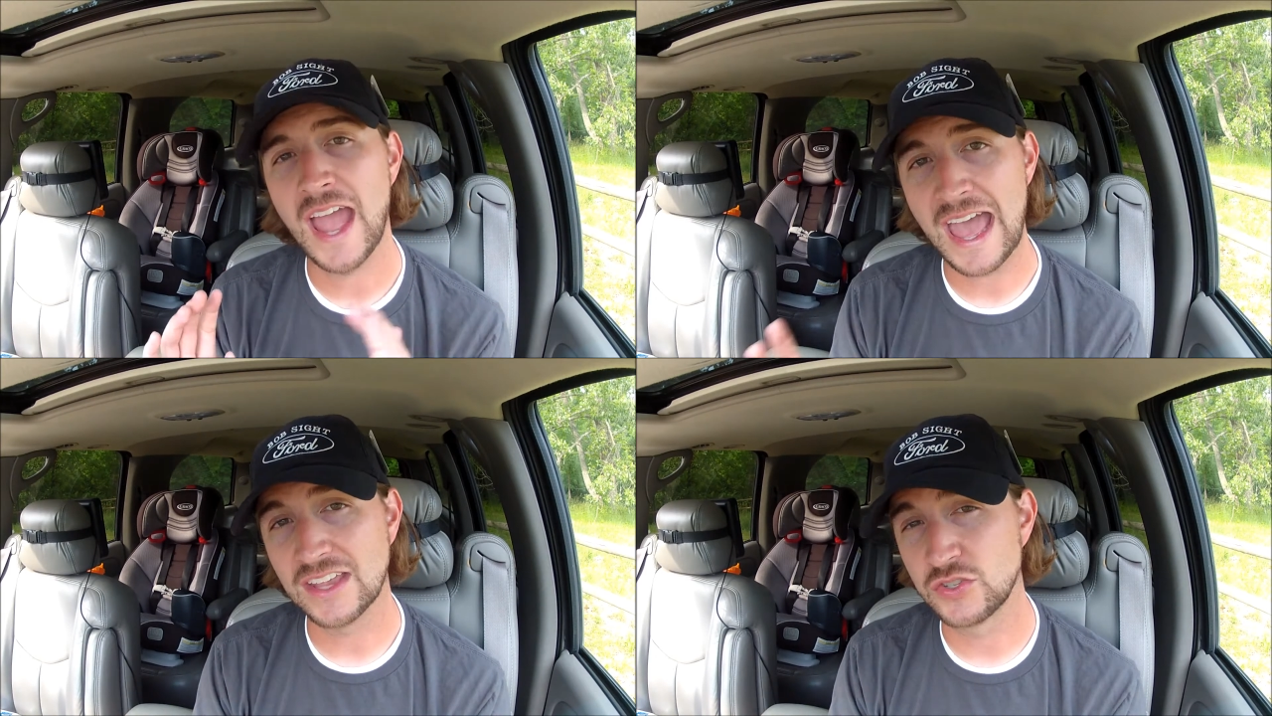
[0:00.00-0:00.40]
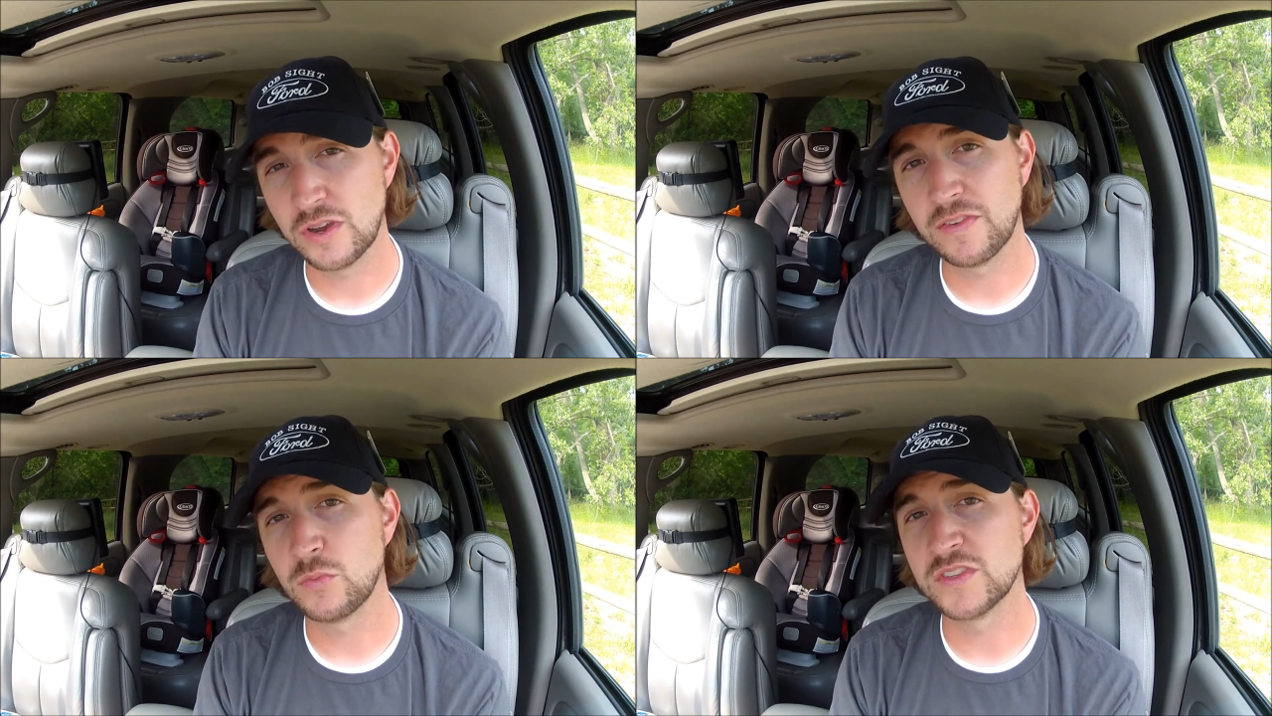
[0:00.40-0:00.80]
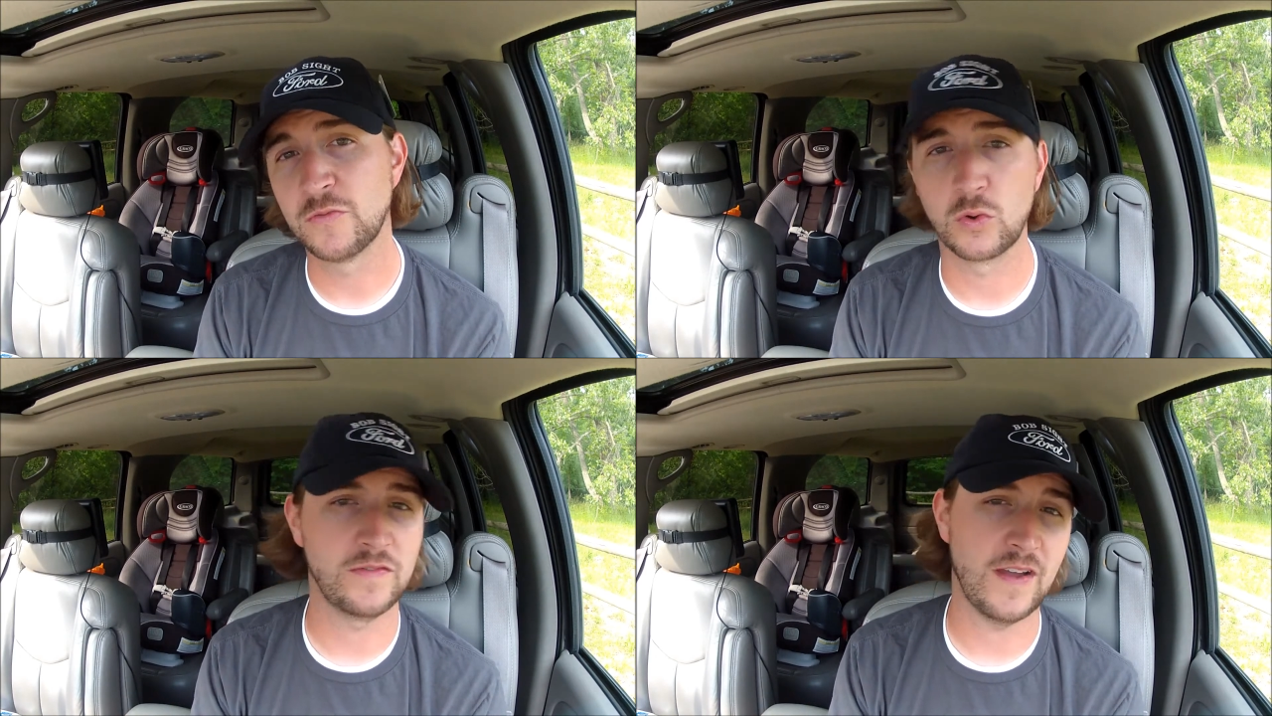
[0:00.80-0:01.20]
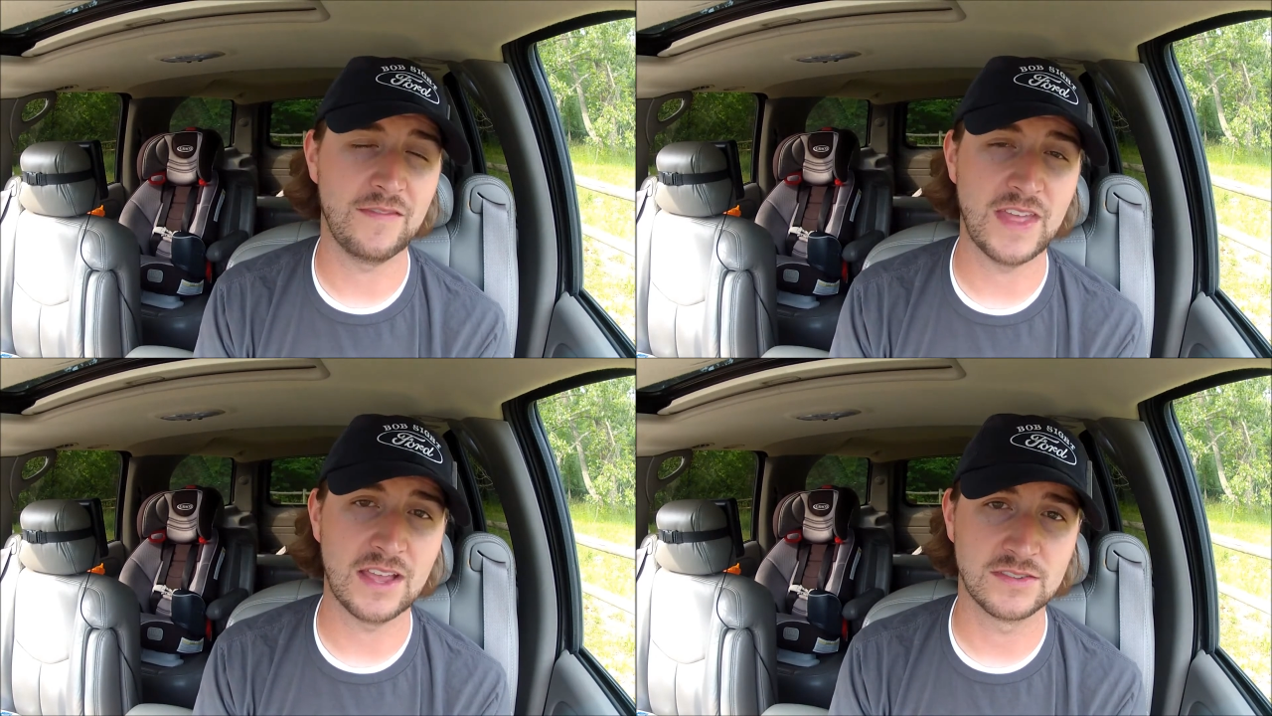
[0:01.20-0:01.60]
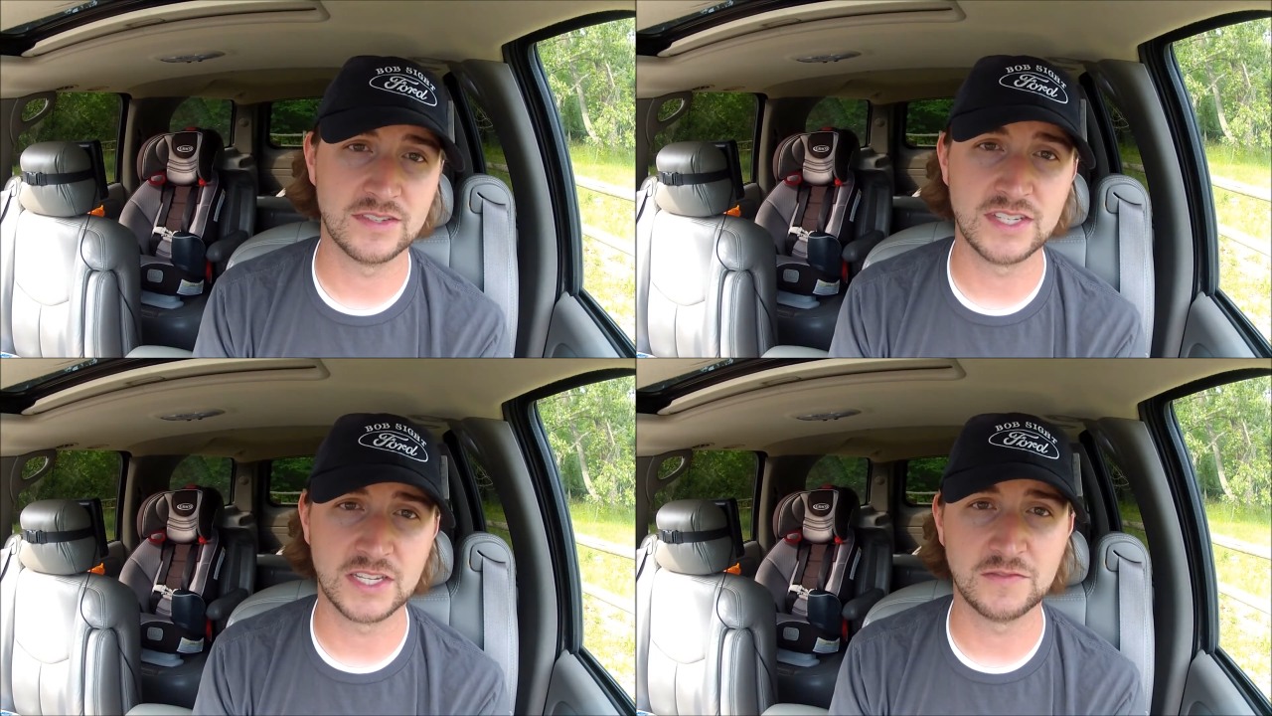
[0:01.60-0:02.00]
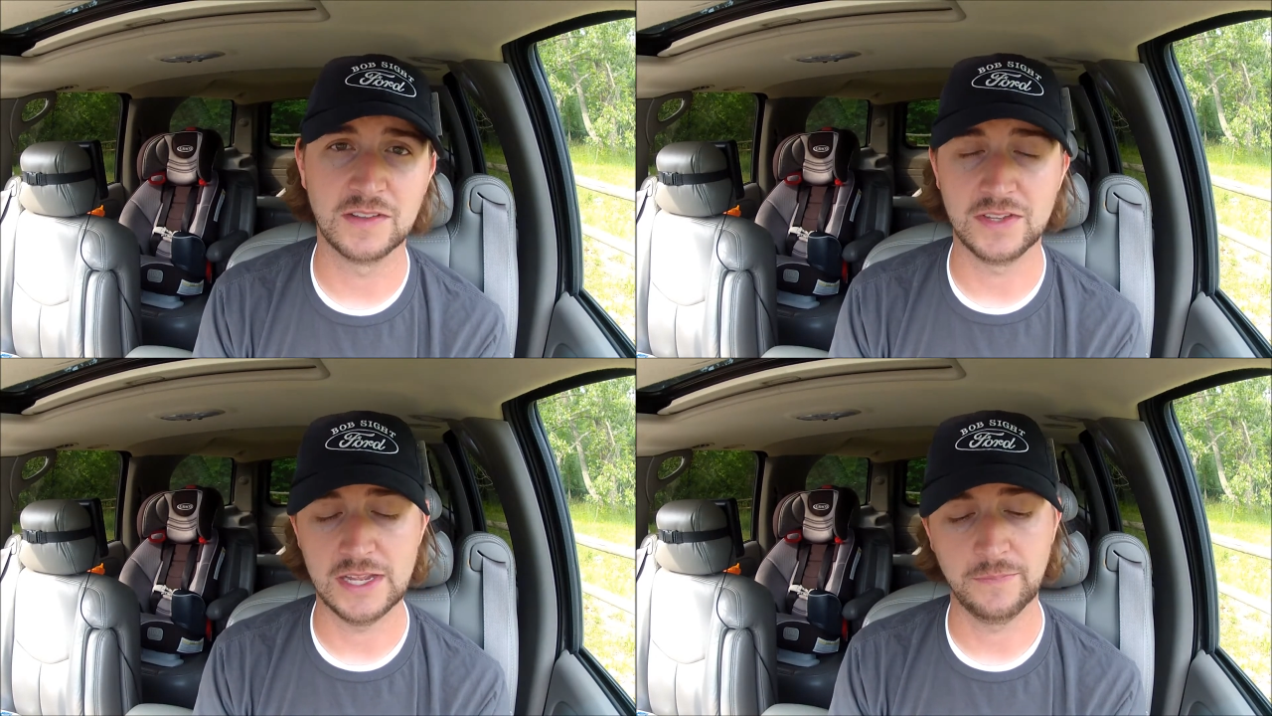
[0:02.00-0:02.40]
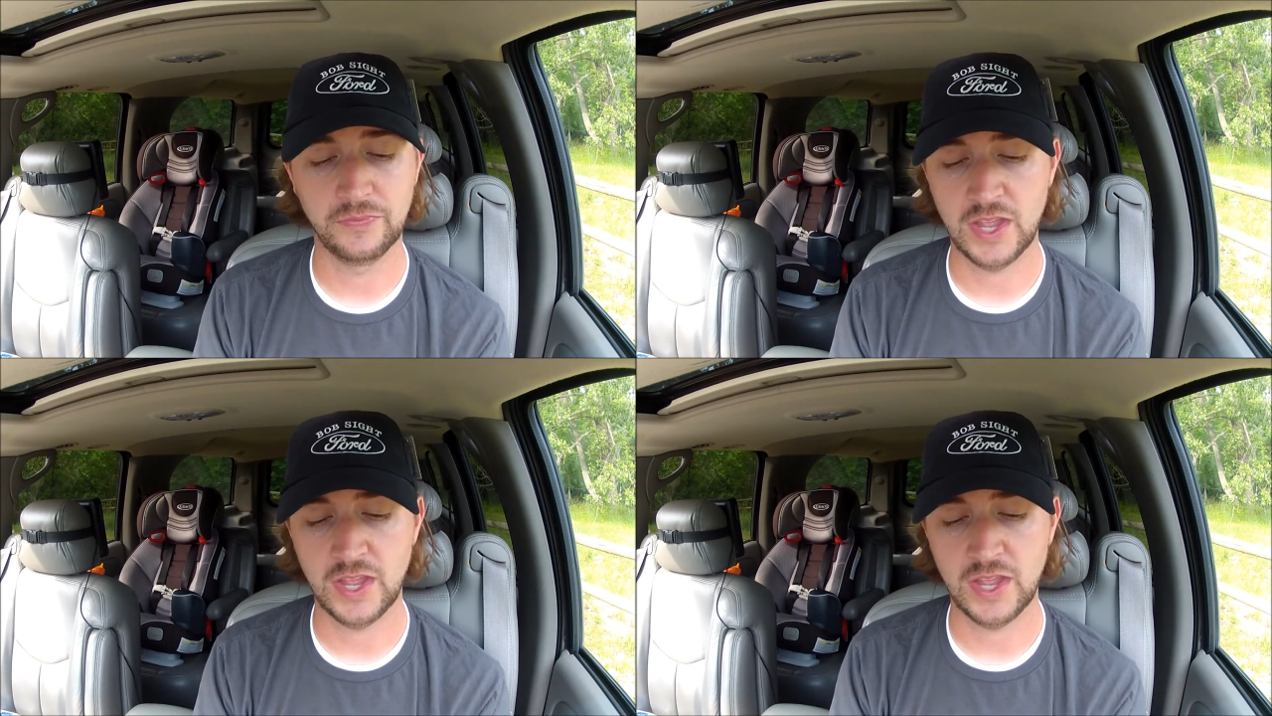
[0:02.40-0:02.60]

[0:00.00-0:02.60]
As driven was $45,650.